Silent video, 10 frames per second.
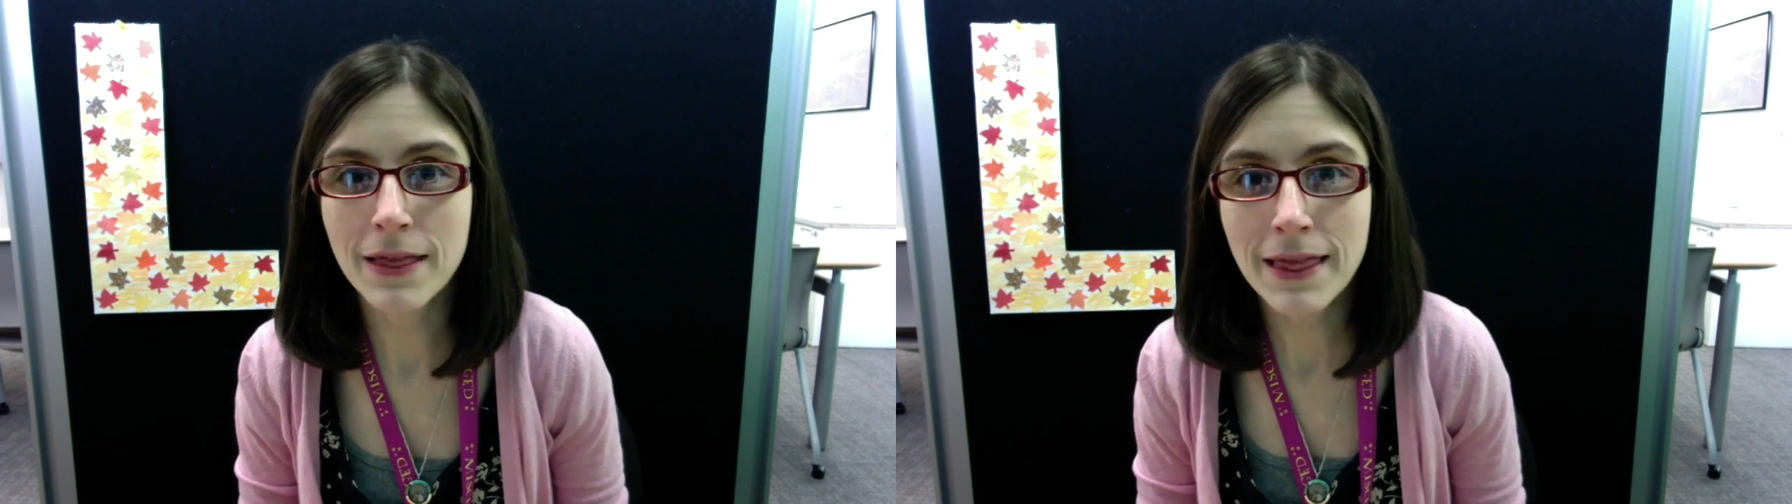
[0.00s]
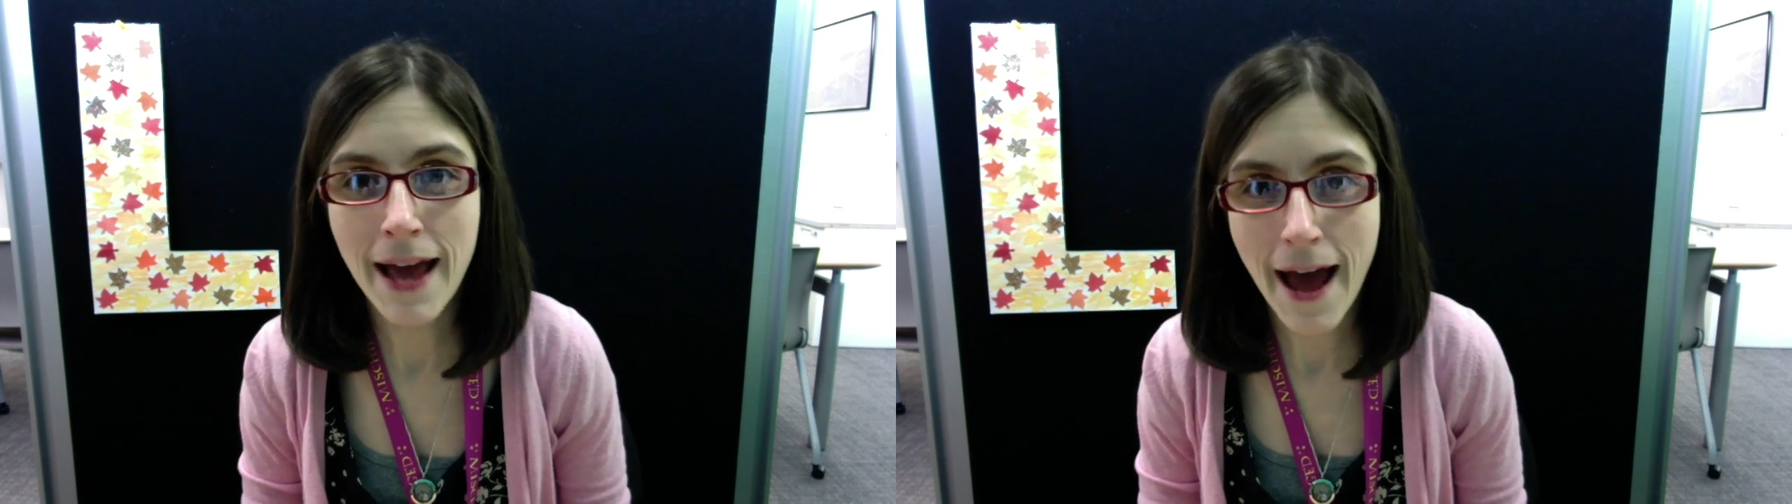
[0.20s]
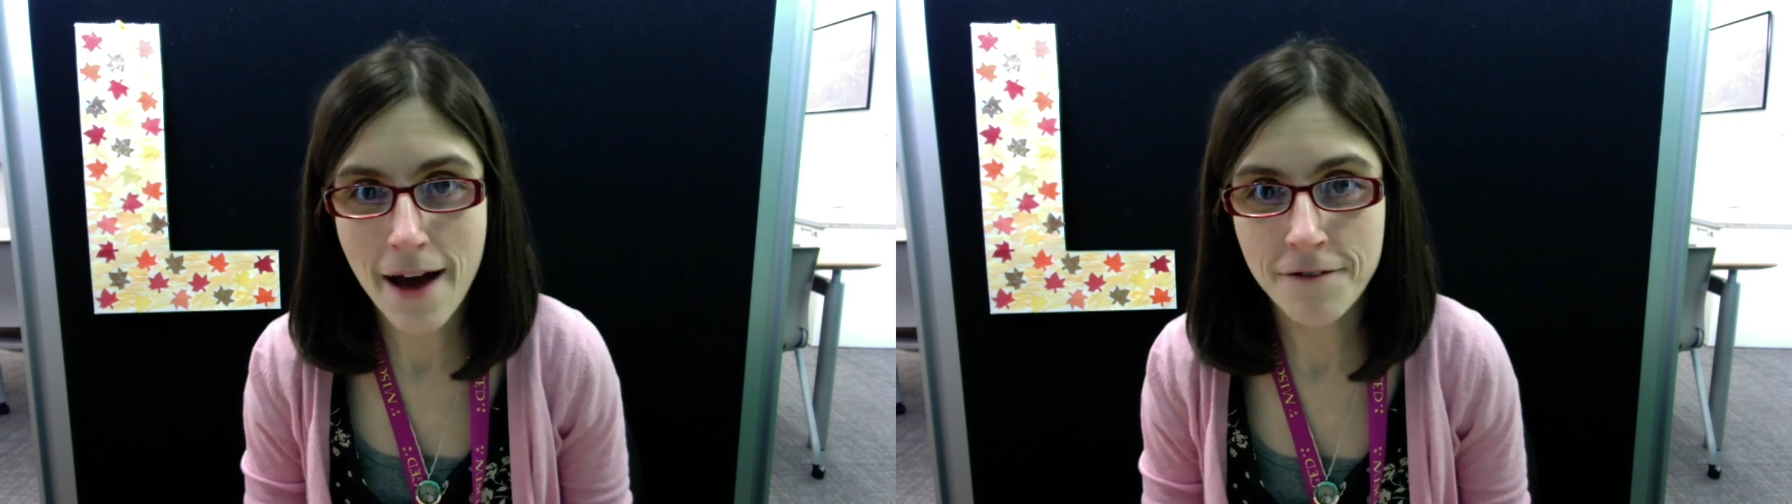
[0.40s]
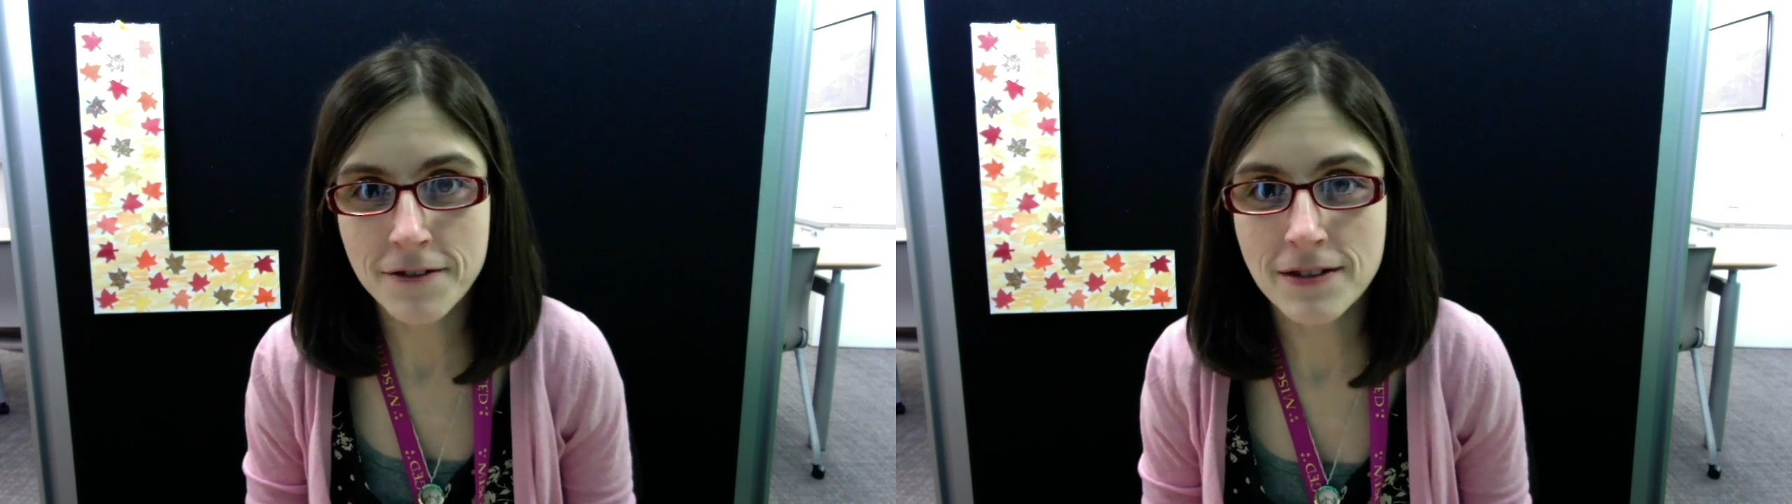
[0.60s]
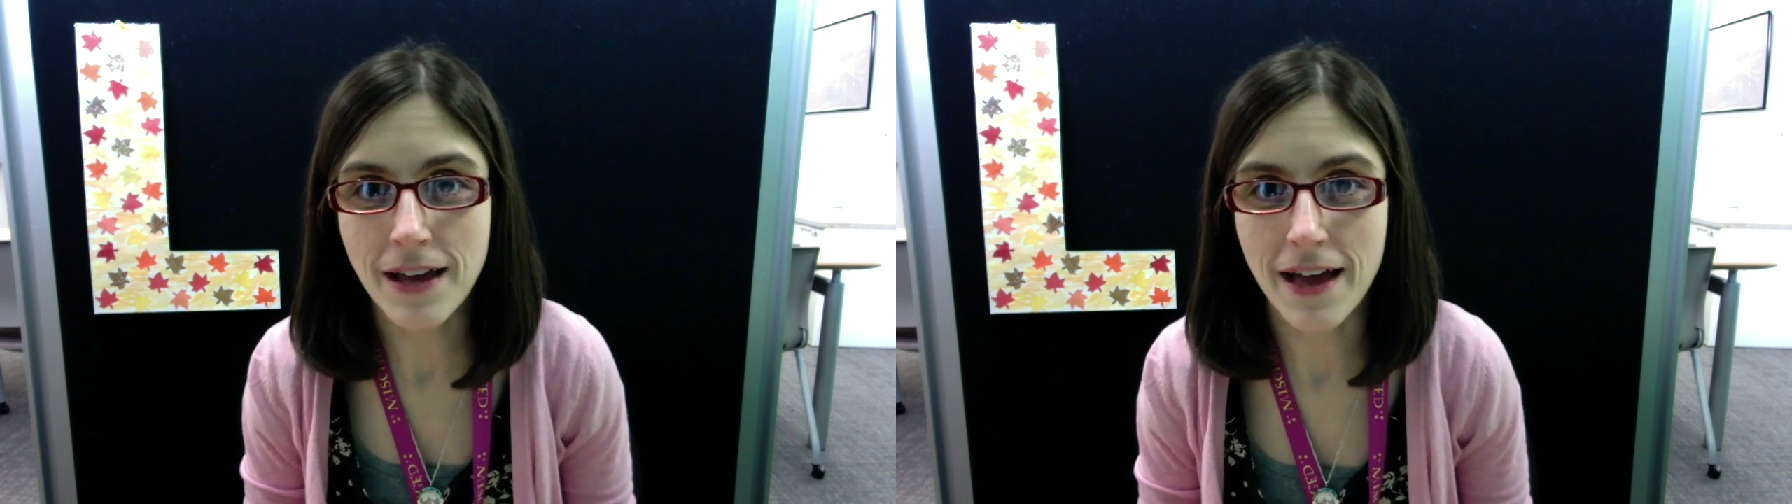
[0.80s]

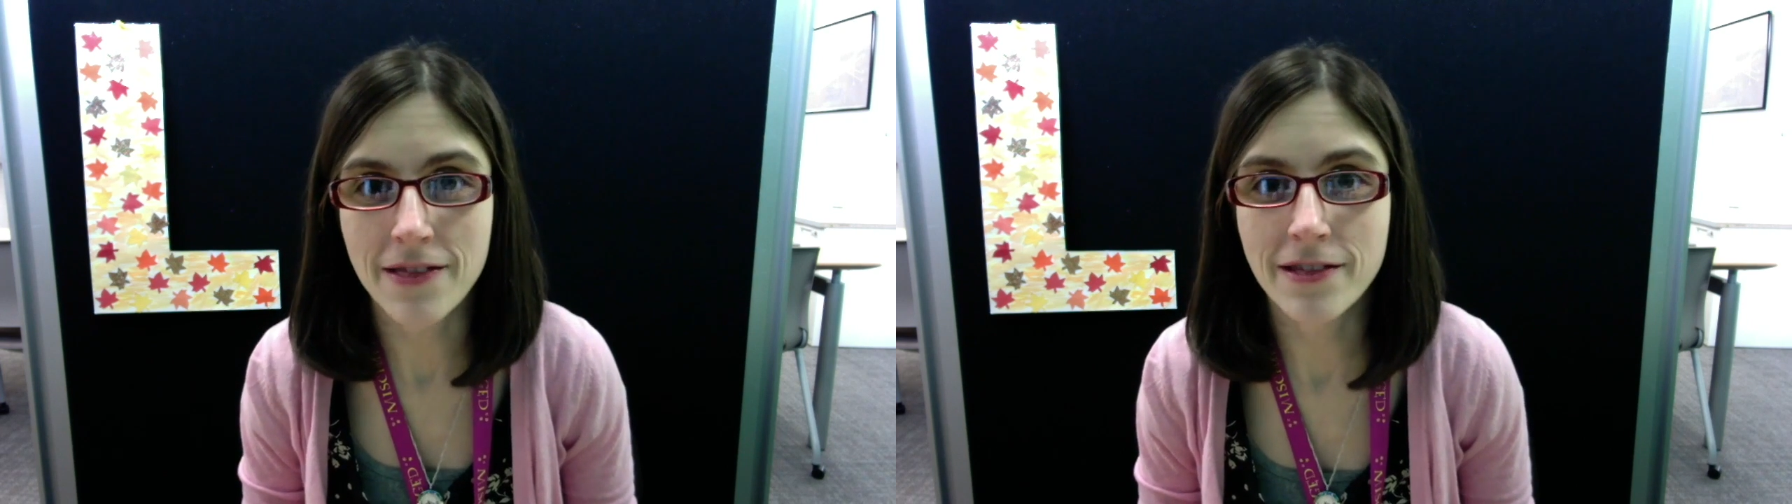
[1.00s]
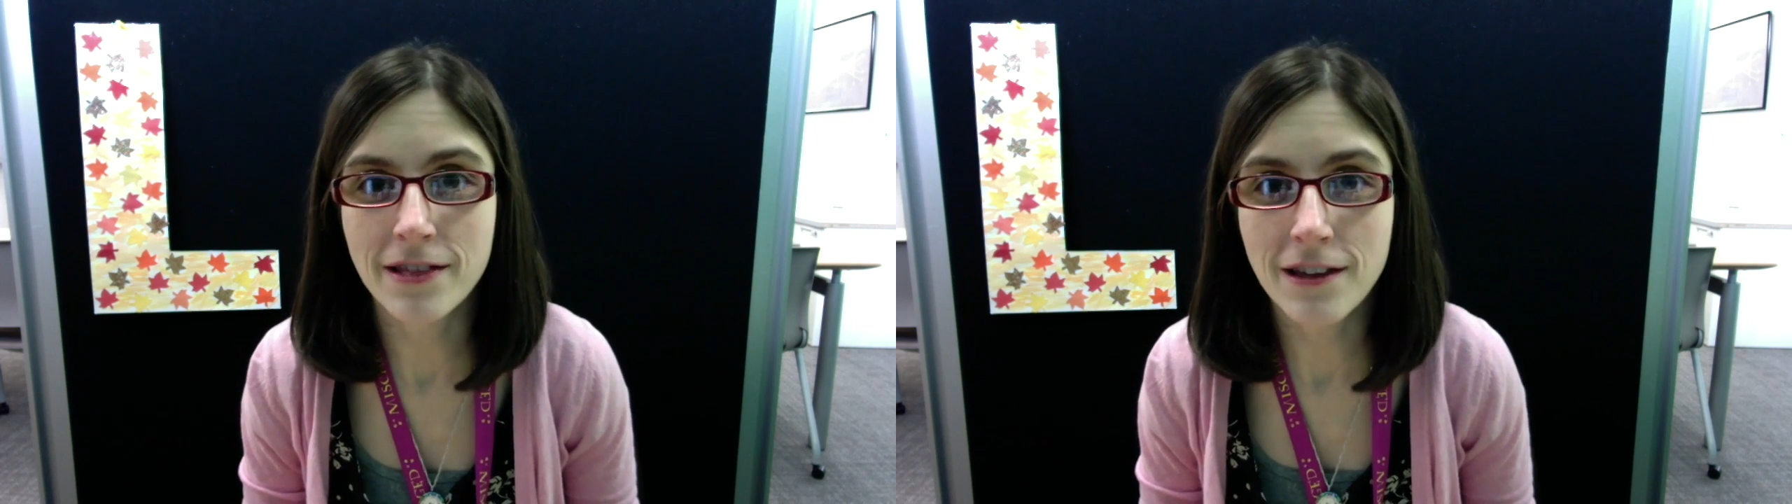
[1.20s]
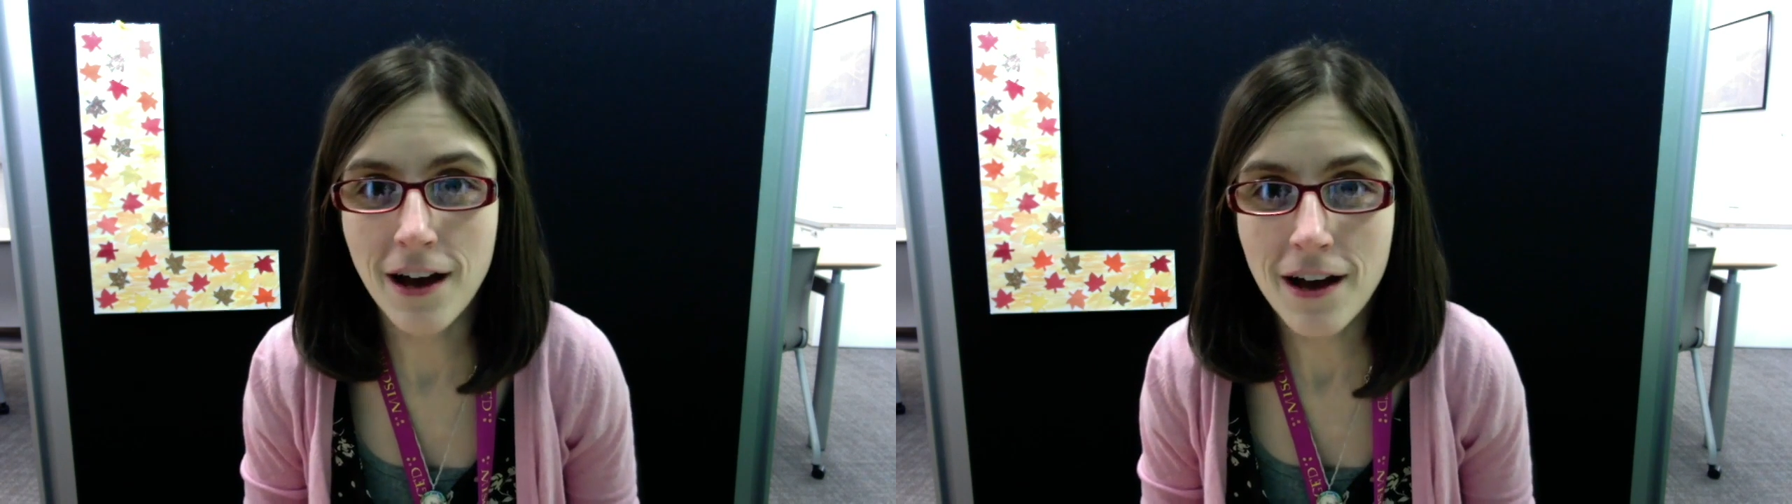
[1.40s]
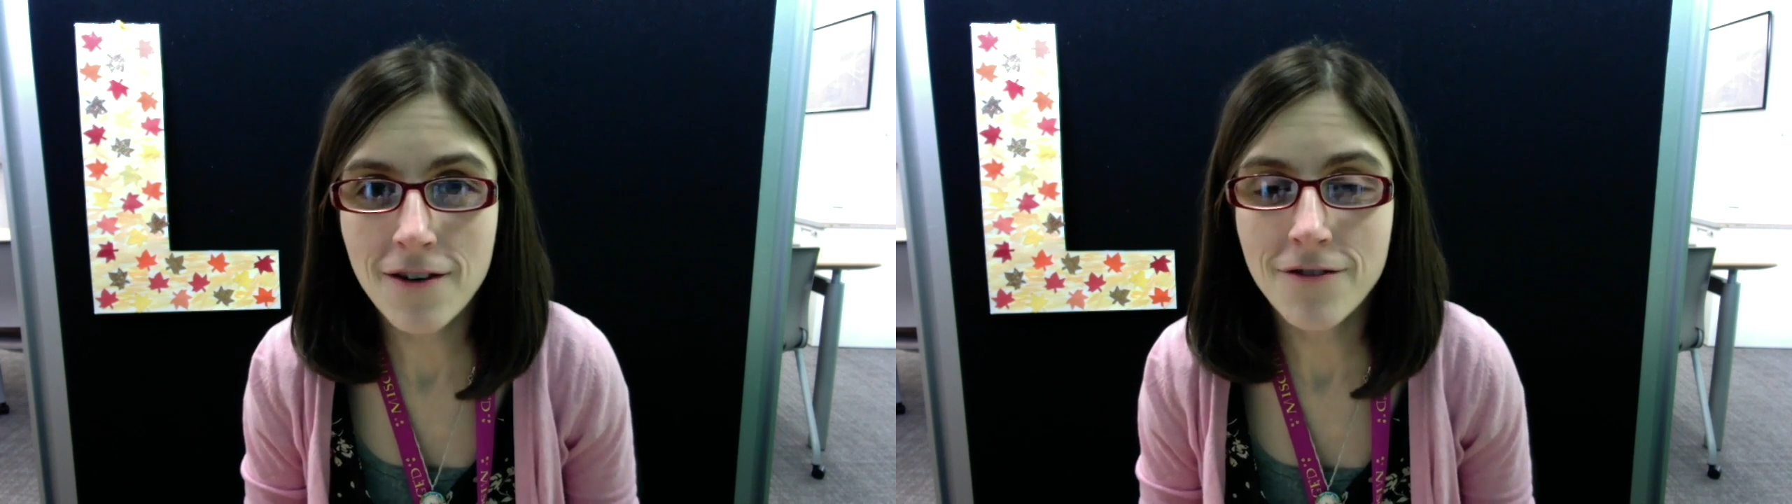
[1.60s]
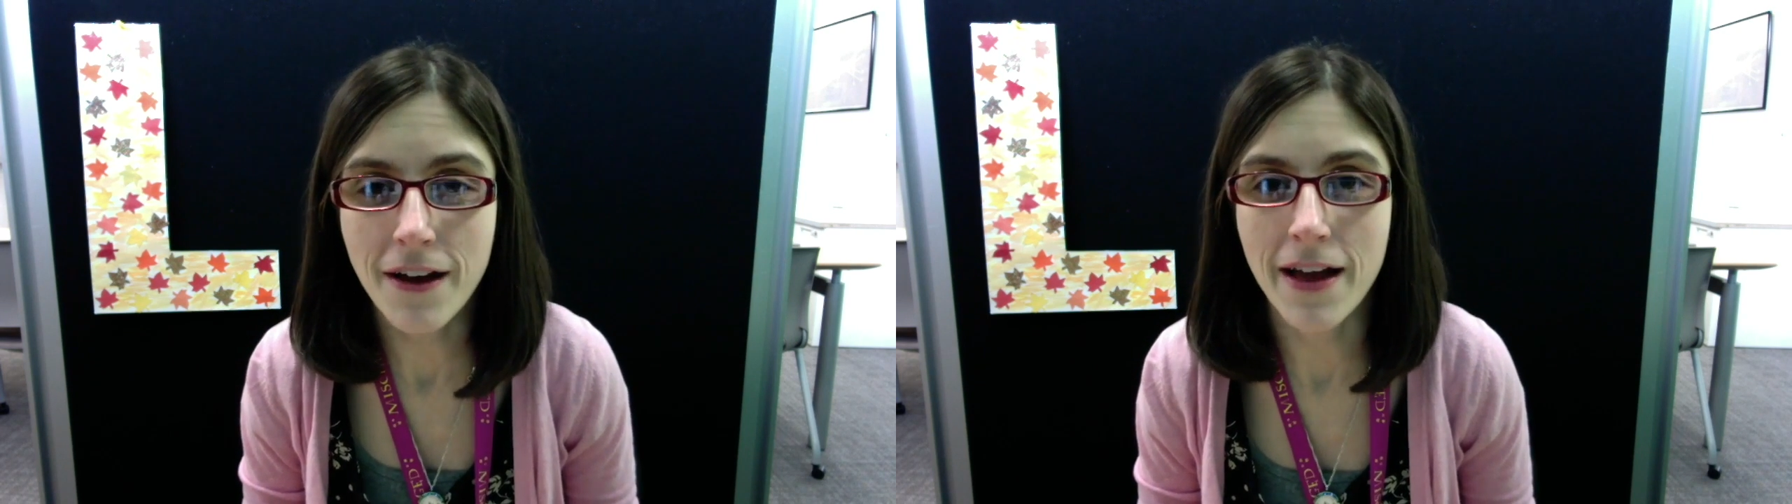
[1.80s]
laughs and love